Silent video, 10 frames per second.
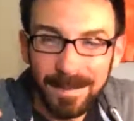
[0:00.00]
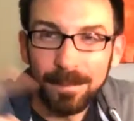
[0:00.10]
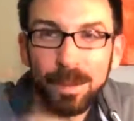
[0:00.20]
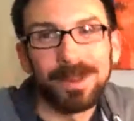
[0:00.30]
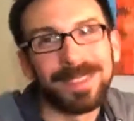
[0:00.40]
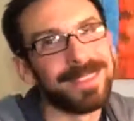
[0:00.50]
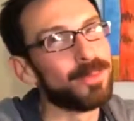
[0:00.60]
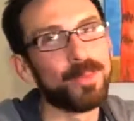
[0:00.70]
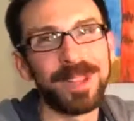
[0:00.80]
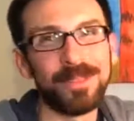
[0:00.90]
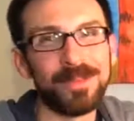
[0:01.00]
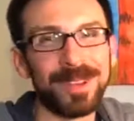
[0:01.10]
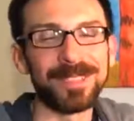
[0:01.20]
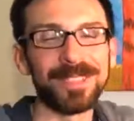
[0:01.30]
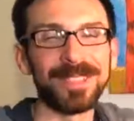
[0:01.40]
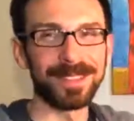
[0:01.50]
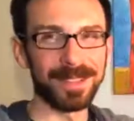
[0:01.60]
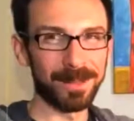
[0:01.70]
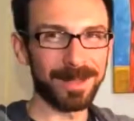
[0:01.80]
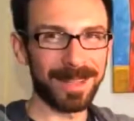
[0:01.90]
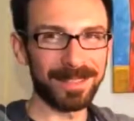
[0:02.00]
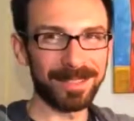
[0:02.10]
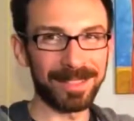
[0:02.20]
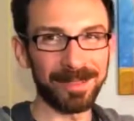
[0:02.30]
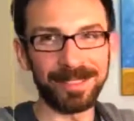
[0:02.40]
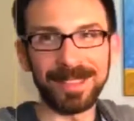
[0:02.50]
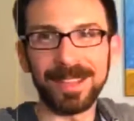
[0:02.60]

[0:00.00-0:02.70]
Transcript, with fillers: Pointing way too much. And slouching.